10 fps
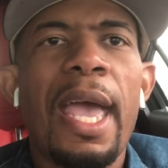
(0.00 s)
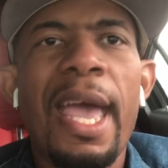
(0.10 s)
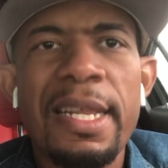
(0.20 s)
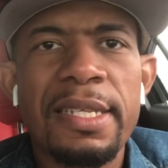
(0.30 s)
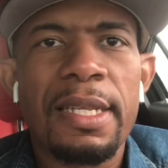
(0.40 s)

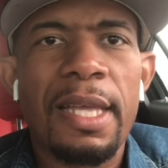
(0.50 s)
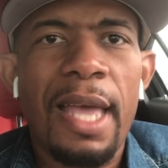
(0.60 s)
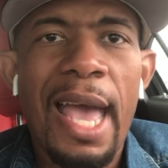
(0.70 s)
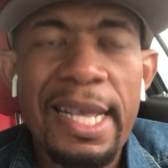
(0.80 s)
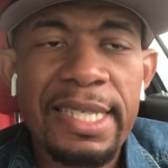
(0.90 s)
And
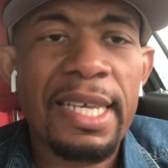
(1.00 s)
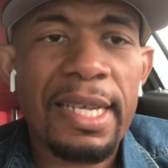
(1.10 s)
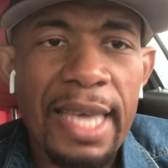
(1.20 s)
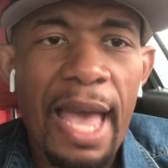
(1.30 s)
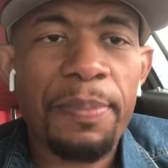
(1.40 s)
has
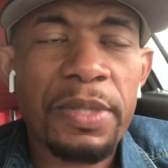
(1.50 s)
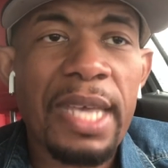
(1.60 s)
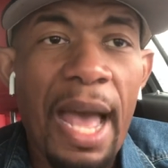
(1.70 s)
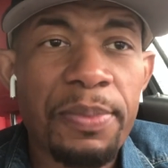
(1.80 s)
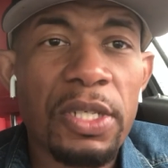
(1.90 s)
he
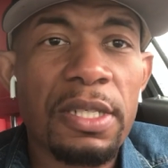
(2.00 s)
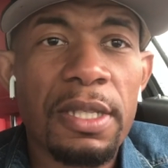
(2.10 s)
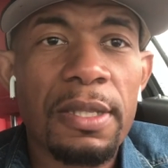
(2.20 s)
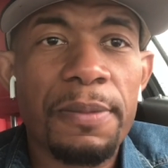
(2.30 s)
captured